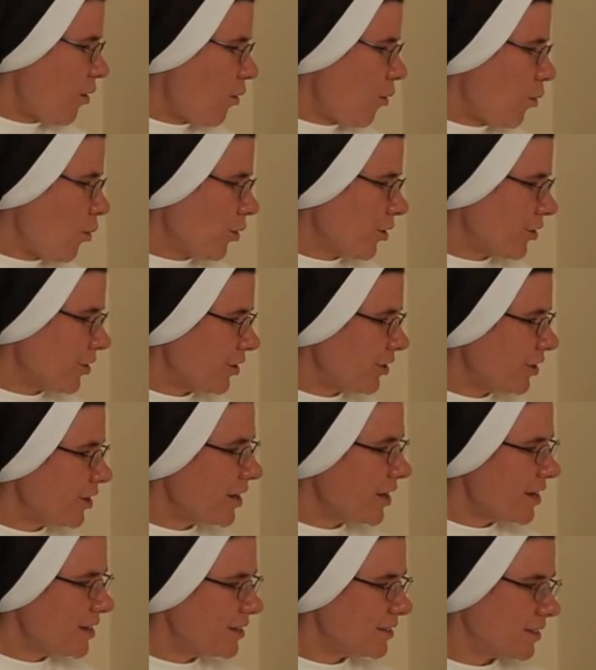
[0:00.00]

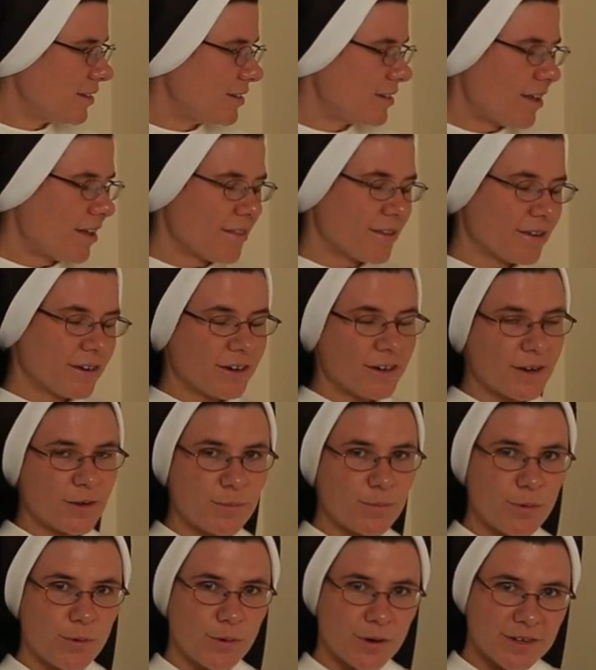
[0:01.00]
Order is another
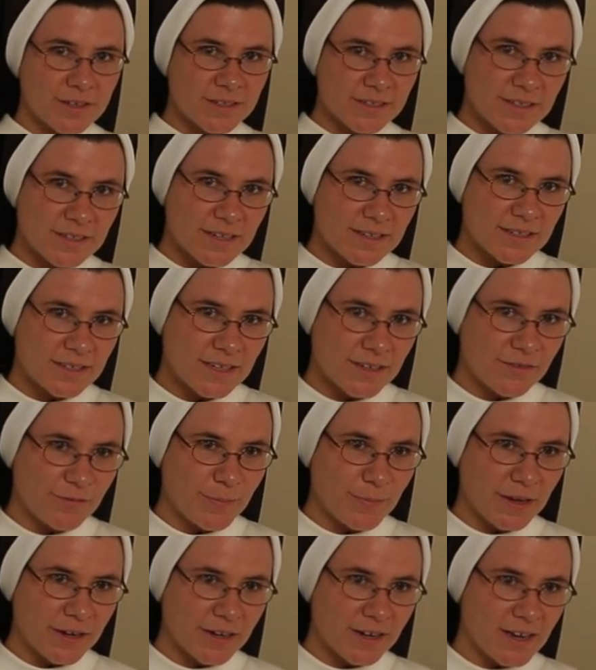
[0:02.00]
important sensitive
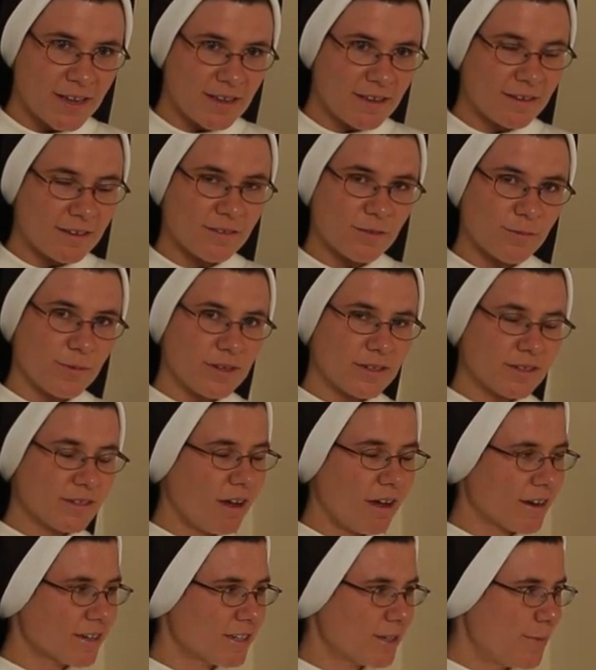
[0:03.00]
period. As we
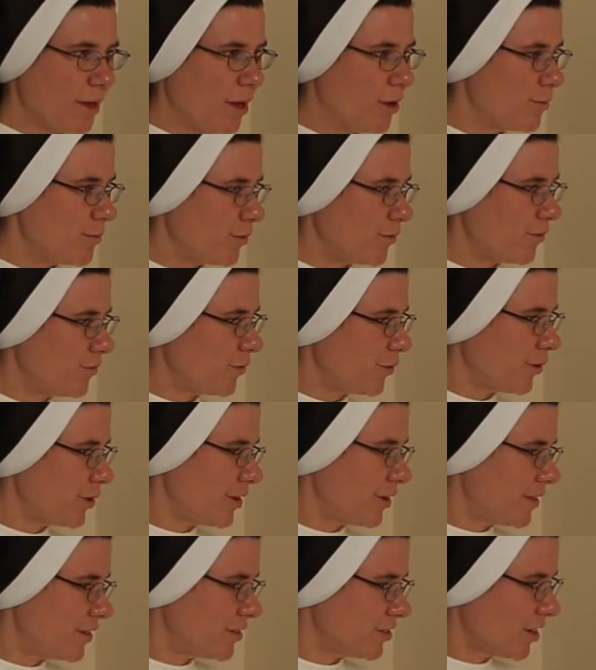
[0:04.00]
talked about before, the